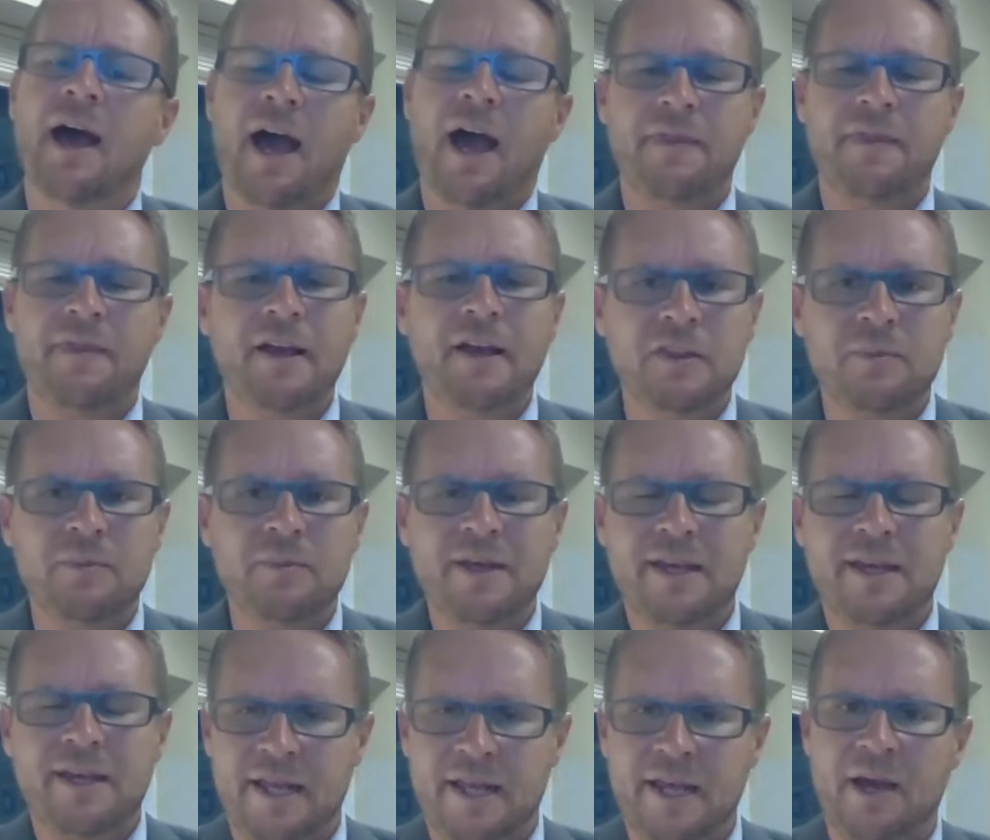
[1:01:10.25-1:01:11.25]
I think in the
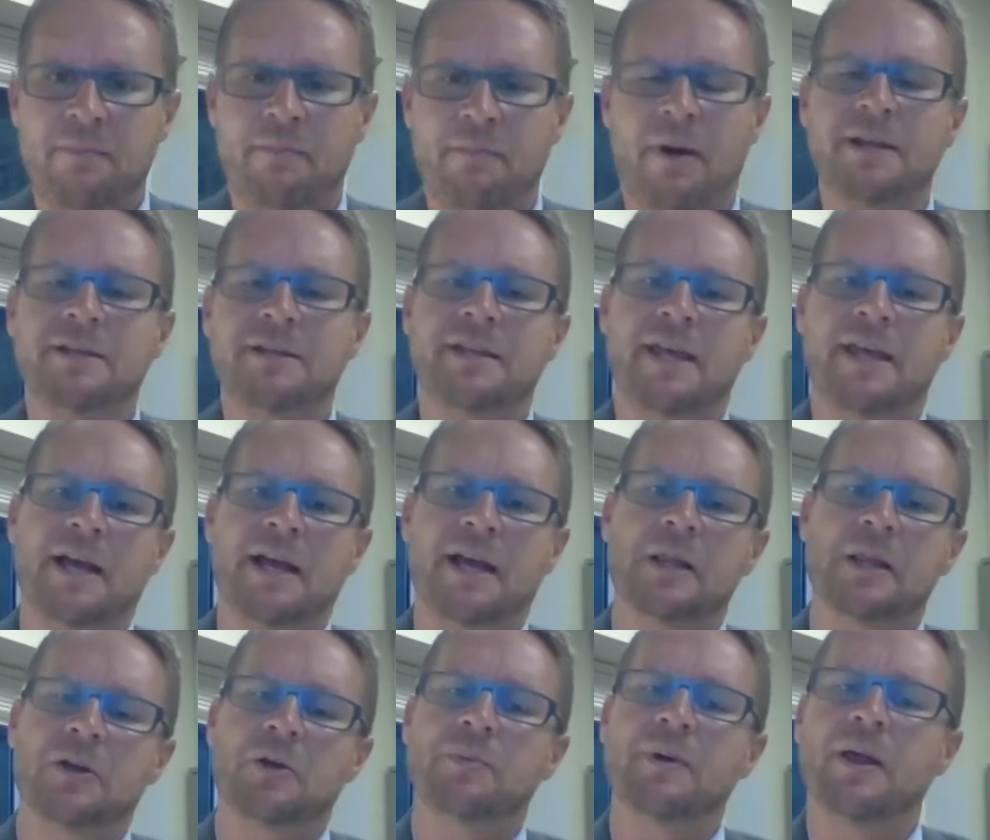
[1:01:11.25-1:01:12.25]
beginning it might take a
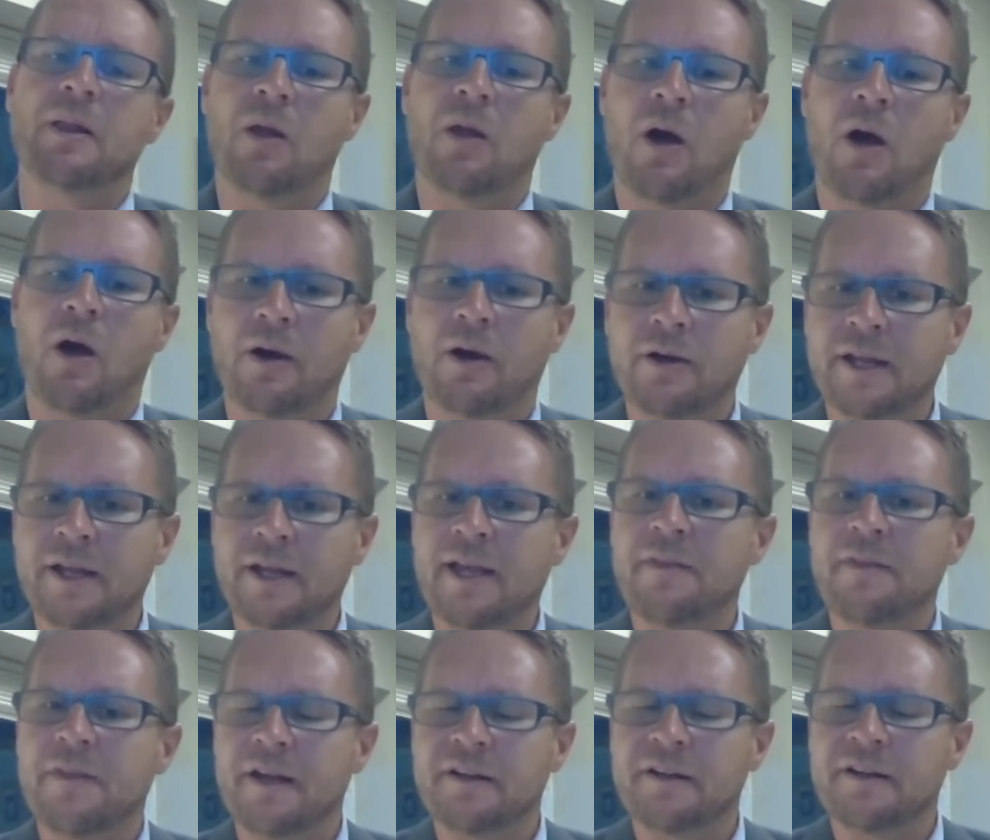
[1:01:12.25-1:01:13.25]
little bit longer to
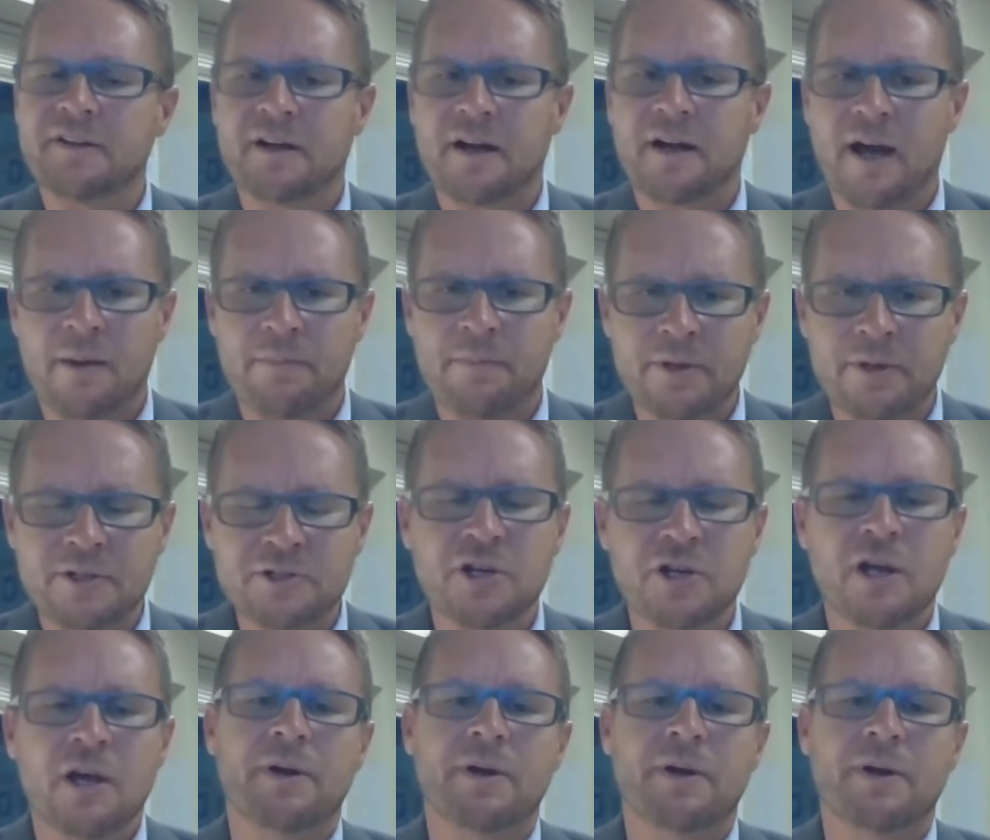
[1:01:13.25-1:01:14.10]
get things accomplished,